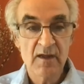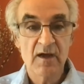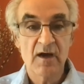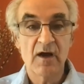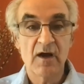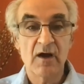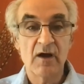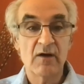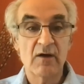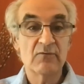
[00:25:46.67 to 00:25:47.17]

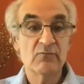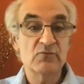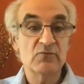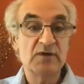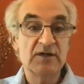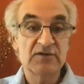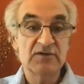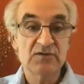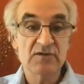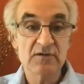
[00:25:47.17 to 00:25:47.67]
Uh, we
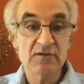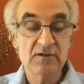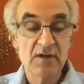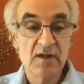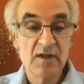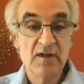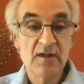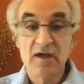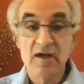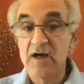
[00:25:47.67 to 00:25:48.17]
need to
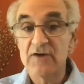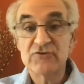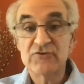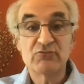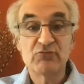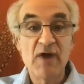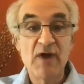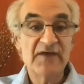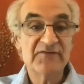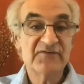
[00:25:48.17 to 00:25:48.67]

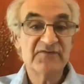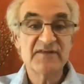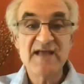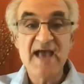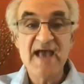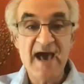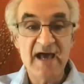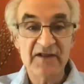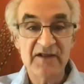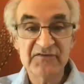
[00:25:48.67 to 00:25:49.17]
address
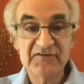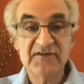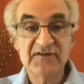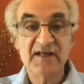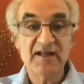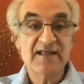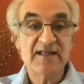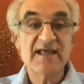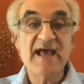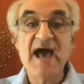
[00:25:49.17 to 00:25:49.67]
the
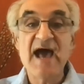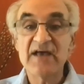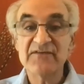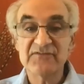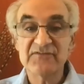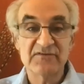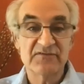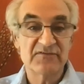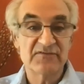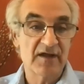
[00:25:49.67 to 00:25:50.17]
anesthetic
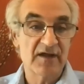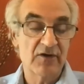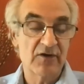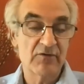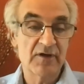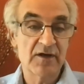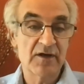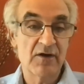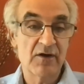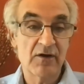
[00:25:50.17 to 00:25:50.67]
gases that are
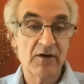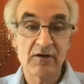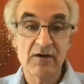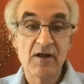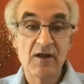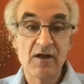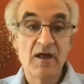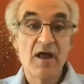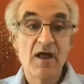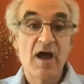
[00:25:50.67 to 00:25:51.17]
in
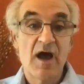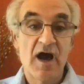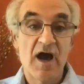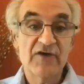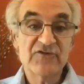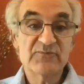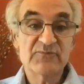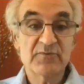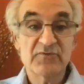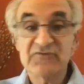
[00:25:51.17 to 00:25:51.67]
our
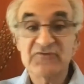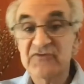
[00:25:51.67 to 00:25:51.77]
hospitals.